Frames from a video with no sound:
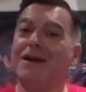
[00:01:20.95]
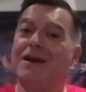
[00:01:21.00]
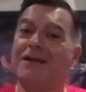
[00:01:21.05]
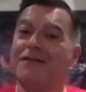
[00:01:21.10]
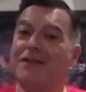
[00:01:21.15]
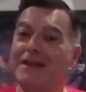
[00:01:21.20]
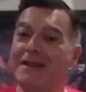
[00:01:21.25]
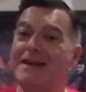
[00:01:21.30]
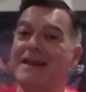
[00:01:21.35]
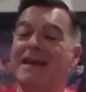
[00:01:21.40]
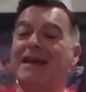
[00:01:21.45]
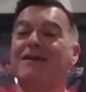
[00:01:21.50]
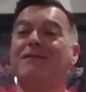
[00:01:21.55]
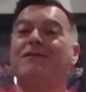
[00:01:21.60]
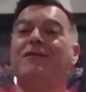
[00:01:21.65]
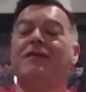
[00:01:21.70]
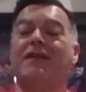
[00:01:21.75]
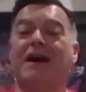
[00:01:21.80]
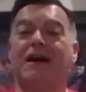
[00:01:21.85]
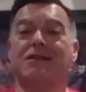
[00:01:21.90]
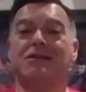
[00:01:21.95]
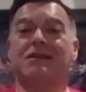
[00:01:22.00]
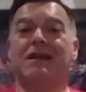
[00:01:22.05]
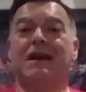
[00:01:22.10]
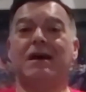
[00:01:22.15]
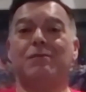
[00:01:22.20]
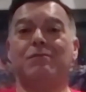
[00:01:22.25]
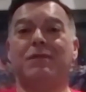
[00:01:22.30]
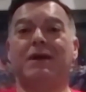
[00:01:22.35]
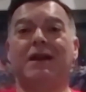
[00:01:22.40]
The link for that's
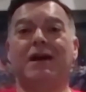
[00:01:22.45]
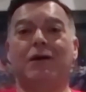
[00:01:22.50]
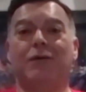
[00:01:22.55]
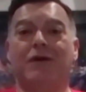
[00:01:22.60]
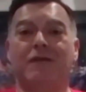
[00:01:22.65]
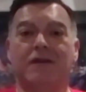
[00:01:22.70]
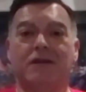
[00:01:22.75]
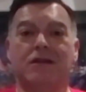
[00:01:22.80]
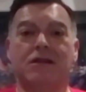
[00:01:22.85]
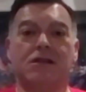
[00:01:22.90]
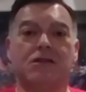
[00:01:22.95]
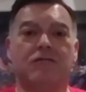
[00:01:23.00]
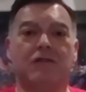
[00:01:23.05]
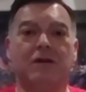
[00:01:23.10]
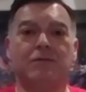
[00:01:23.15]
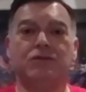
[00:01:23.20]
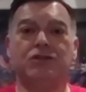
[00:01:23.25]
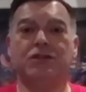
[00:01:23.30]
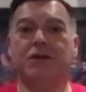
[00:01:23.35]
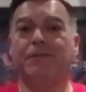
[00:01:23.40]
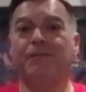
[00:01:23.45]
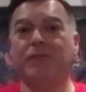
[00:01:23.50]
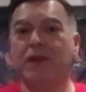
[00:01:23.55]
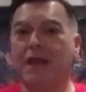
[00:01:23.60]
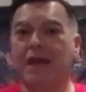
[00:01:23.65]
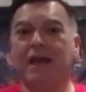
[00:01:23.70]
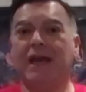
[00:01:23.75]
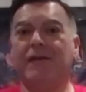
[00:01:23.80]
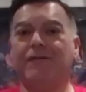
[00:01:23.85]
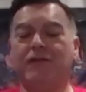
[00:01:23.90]
down below in the description.
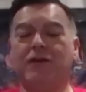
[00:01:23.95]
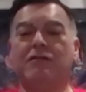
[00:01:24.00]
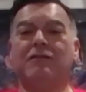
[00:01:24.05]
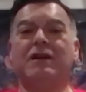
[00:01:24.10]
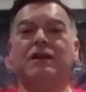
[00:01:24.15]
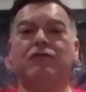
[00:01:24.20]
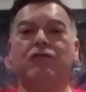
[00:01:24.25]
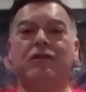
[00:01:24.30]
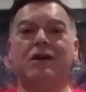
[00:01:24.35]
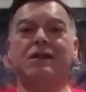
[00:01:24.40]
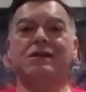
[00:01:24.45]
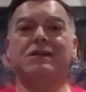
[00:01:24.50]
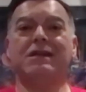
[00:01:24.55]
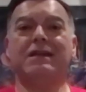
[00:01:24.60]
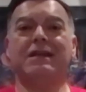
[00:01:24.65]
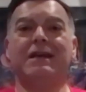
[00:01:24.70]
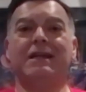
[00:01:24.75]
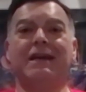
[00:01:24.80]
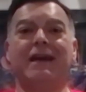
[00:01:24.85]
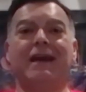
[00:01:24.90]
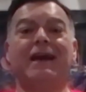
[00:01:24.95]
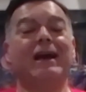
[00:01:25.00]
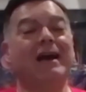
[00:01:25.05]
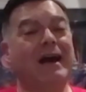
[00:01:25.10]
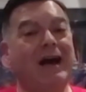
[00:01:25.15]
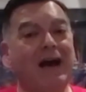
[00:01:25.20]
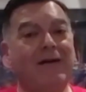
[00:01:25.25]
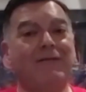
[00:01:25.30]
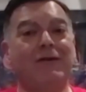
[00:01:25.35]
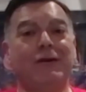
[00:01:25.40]
If you're interested in it,
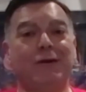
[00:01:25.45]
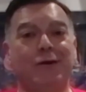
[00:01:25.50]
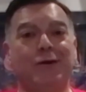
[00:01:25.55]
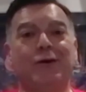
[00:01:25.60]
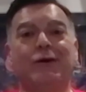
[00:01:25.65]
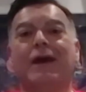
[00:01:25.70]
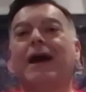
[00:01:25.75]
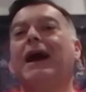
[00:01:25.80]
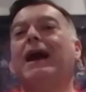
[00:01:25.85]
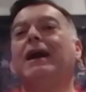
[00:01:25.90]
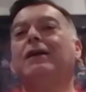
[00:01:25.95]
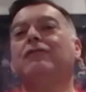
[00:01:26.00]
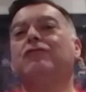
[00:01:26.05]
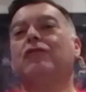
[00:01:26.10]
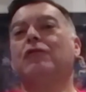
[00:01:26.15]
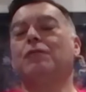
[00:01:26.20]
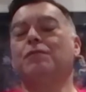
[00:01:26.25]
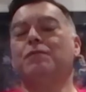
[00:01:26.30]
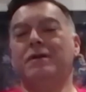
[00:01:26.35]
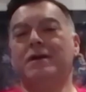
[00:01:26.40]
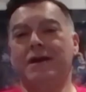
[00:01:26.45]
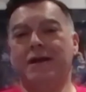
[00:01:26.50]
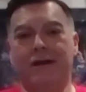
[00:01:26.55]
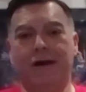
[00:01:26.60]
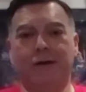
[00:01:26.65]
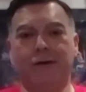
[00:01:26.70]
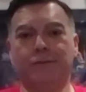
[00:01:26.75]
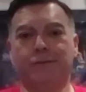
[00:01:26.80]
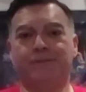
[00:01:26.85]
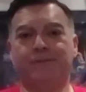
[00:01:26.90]
have a look and drop me a
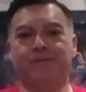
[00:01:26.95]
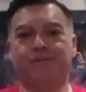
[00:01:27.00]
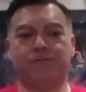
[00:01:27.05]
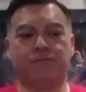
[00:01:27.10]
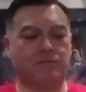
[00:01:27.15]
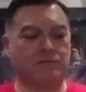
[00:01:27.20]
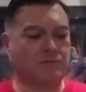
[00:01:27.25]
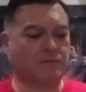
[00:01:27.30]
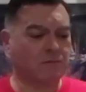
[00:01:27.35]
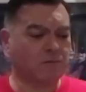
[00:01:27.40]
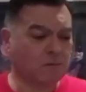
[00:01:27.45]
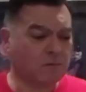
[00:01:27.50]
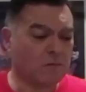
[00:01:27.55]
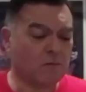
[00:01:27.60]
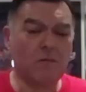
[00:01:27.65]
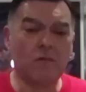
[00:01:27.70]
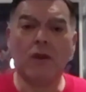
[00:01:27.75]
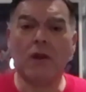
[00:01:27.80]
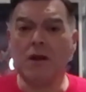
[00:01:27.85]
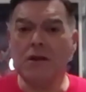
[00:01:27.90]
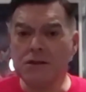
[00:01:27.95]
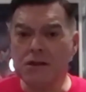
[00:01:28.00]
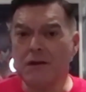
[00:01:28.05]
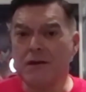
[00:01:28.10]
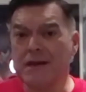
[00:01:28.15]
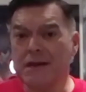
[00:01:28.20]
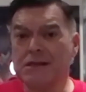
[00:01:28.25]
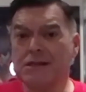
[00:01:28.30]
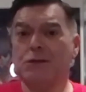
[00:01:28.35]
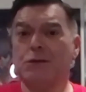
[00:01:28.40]
note. So
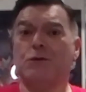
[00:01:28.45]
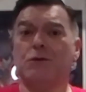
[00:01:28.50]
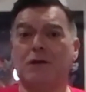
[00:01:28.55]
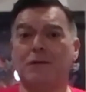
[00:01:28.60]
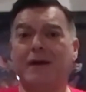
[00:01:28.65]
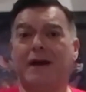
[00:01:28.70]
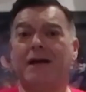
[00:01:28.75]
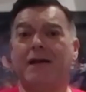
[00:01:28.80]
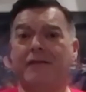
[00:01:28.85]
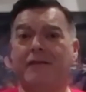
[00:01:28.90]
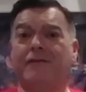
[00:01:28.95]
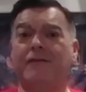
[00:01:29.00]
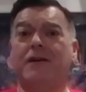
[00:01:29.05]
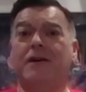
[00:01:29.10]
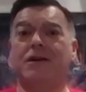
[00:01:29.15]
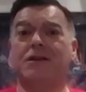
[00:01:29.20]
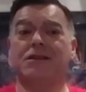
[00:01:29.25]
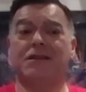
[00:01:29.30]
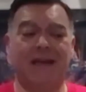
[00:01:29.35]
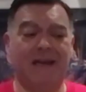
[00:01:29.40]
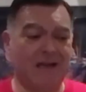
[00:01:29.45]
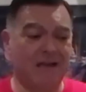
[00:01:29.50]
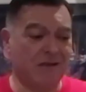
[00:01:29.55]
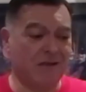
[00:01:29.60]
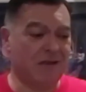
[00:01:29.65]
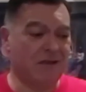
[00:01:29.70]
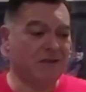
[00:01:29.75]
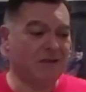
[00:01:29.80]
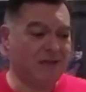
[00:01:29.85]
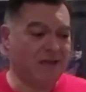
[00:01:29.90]
let's talk about the first
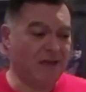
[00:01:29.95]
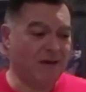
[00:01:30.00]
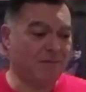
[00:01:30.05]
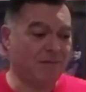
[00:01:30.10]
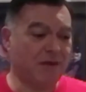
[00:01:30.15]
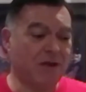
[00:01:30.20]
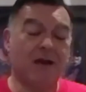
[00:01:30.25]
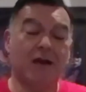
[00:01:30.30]
hints and tips.